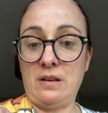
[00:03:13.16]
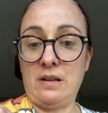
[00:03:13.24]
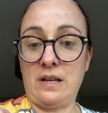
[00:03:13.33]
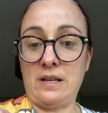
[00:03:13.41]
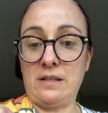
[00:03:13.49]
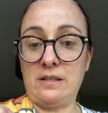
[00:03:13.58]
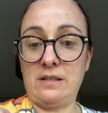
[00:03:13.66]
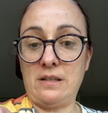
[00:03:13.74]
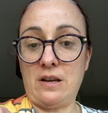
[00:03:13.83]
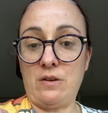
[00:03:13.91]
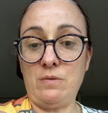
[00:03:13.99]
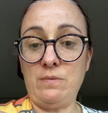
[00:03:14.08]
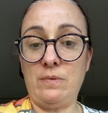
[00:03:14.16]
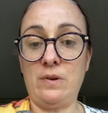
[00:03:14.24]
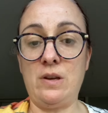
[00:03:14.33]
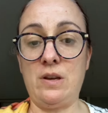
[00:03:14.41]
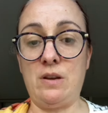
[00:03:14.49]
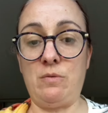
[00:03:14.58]
like so,
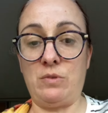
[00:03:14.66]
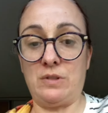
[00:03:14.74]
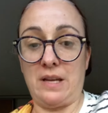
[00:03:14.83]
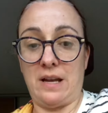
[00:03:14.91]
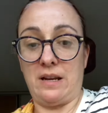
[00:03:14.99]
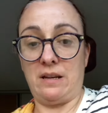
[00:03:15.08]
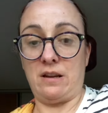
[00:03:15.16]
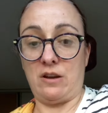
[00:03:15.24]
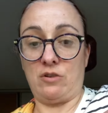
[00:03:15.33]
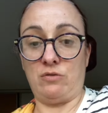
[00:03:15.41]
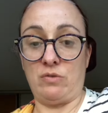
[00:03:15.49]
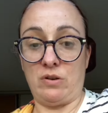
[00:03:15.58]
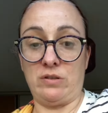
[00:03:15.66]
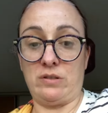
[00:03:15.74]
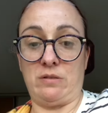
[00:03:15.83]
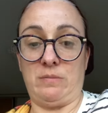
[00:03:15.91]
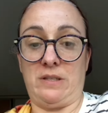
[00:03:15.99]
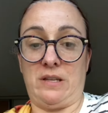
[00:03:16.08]
will tighten across
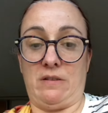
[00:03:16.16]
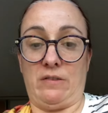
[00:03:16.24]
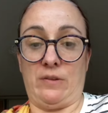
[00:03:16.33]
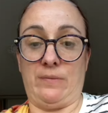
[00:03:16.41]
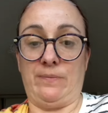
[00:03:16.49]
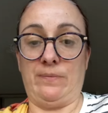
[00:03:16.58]
the material.